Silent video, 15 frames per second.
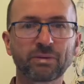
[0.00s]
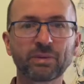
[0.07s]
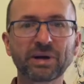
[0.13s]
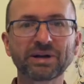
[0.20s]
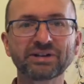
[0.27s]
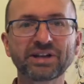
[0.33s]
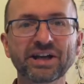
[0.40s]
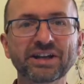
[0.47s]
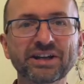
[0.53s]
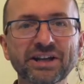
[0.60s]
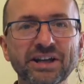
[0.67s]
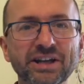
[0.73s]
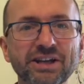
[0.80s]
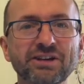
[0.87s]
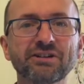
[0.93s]
Well done.
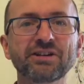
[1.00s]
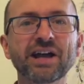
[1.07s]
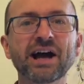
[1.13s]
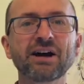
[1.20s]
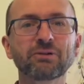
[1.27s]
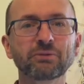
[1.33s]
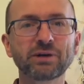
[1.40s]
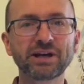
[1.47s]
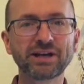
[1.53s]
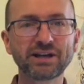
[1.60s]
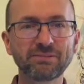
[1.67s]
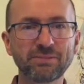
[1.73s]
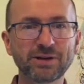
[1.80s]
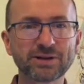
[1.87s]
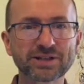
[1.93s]
You're now
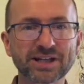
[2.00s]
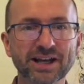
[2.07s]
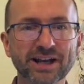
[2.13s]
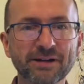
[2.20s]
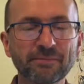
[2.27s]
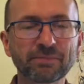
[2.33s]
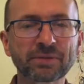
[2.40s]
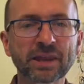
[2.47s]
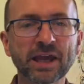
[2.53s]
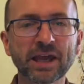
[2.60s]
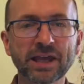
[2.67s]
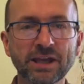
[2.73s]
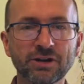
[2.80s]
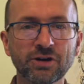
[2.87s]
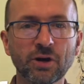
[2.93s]
reading music.
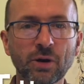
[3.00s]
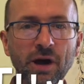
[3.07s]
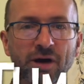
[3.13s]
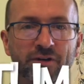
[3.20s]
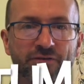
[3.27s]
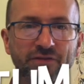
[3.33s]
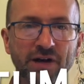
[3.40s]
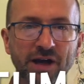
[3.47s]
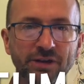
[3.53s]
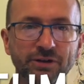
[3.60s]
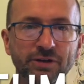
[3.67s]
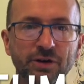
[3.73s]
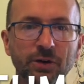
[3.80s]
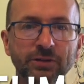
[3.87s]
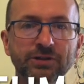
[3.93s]
You know how to find the
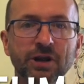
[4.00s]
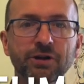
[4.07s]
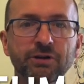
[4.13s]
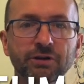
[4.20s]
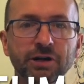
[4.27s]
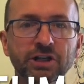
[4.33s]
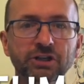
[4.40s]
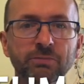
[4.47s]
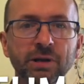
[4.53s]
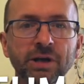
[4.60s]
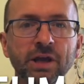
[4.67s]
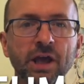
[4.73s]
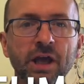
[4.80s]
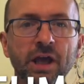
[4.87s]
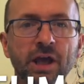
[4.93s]
notes on your
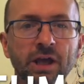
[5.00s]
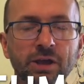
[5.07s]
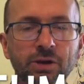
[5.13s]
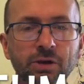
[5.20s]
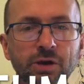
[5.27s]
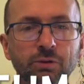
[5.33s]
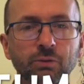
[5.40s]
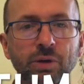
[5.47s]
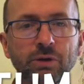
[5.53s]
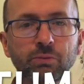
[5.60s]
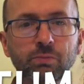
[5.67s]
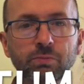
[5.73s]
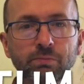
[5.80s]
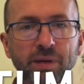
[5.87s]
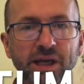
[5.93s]
instrument. You can read
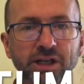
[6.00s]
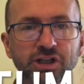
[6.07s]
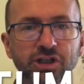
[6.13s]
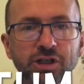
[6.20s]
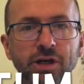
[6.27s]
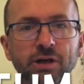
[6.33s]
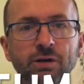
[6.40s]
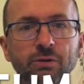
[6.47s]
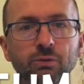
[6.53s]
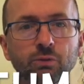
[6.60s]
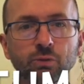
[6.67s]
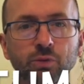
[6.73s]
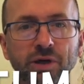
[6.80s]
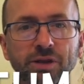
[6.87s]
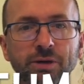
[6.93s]
pitch,
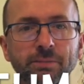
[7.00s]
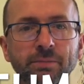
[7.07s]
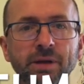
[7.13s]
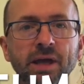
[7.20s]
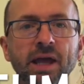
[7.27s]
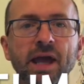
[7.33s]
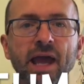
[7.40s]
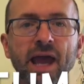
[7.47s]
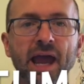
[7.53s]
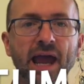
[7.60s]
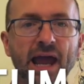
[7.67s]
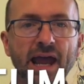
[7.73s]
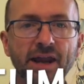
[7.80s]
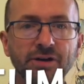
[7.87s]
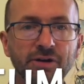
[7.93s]
rhythm,
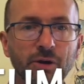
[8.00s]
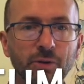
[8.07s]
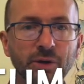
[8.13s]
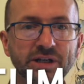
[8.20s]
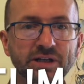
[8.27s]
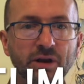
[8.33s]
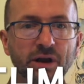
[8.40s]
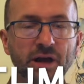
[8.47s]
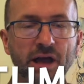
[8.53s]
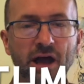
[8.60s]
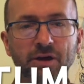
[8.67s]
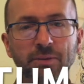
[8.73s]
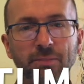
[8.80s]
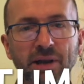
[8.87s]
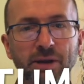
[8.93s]
and know
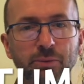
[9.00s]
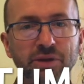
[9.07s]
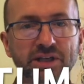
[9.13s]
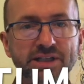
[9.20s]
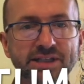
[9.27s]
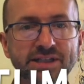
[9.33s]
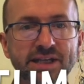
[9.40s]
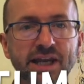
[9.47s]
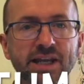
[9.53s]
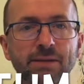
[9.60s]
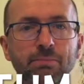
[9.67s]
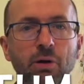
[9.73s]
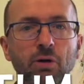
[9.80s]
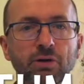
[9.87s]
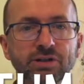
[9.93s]
how to play with a steady
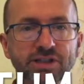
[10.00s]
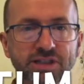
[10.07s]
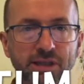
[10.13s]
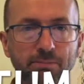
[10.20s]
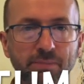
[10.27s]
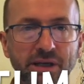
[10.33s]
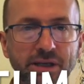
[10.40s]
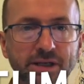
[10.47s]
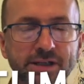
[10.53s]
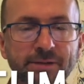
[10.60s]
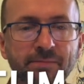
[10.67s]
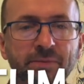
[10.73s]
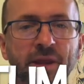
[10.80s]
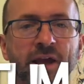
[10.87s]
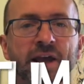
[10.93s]
pulse, the beat.
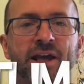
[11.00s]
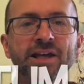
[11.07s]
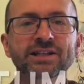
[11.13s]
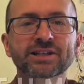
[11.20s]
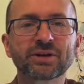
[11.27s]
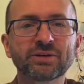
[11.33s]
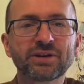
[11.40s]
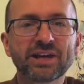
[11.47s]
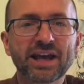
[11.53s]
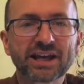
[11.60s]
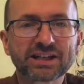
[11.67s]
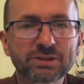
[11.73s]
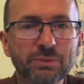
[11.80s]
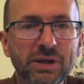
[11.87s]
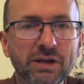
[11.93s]
So
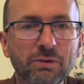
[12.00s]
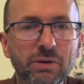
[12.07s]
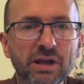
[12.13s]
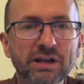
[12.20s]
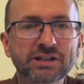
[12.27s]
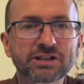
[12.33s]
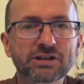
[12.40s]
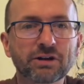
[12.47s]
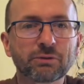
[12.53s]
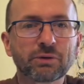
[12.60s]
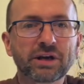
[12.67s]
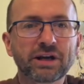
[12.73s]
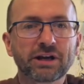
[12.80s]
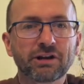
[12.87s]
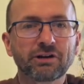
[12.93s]
next week we can start
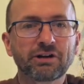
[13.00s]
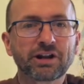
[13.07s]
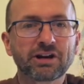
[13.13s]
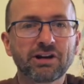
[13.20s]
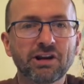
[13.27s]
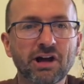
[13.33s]
learning